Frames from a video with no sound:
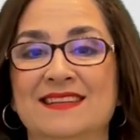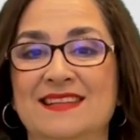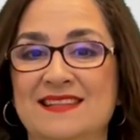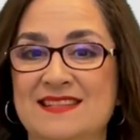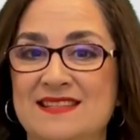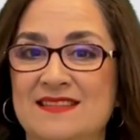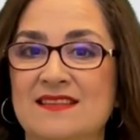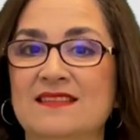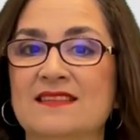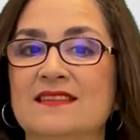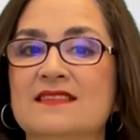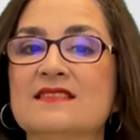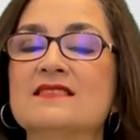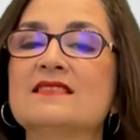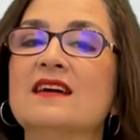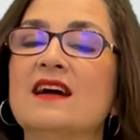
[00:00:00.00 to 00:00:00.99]
that
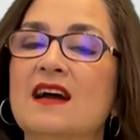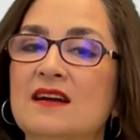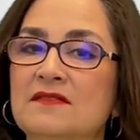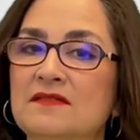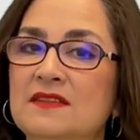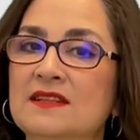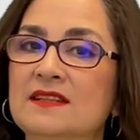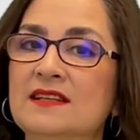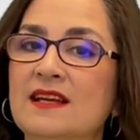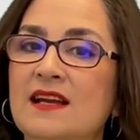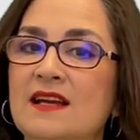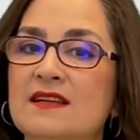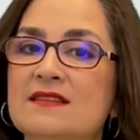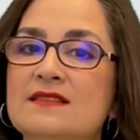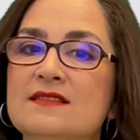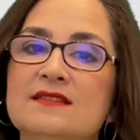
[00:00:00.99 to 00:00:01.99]
started after they
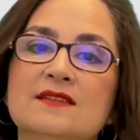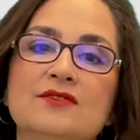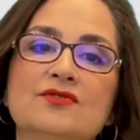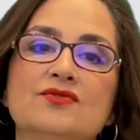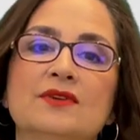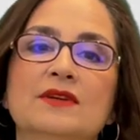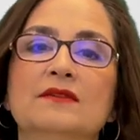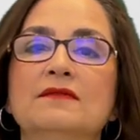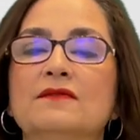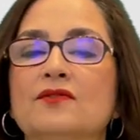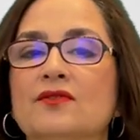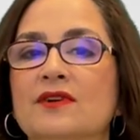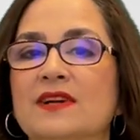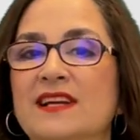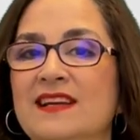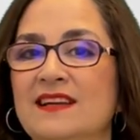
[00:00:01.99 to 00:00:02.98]
had surgery
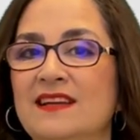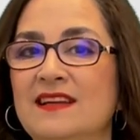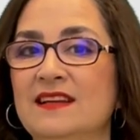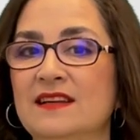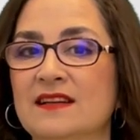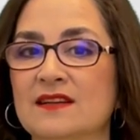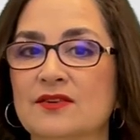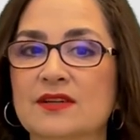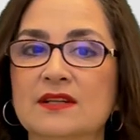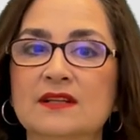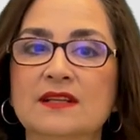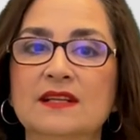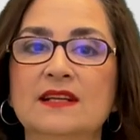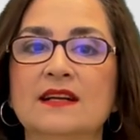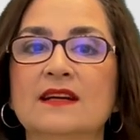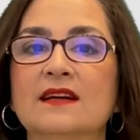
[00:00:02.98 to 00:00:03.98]
for a inguinal
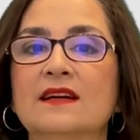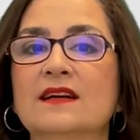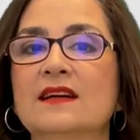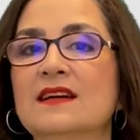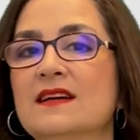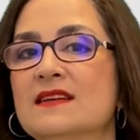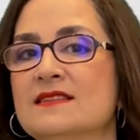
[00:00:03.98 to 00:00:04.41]
hernia,